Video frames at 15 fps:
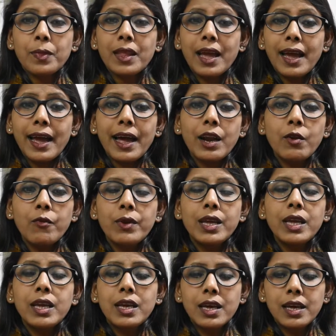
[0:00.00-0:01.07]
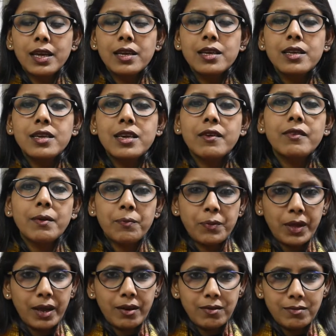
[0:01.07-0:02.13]
and we give up
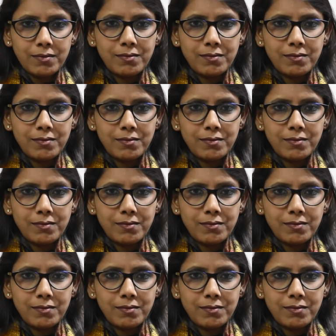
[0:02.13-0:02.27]
there.